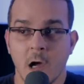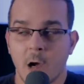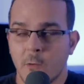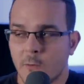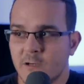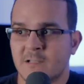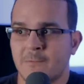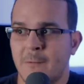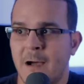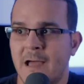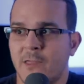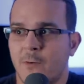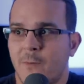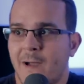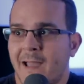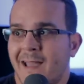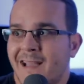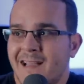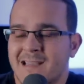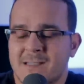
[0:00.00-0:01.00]
which, by the
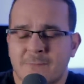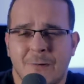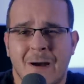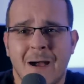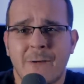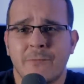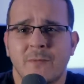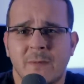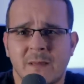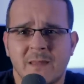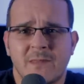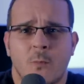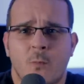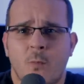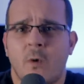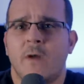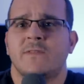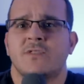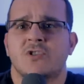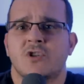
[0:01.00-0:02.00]
way, is probably the
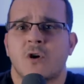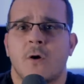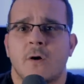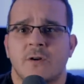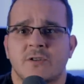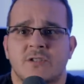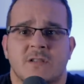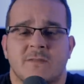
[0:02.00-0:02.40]
one charge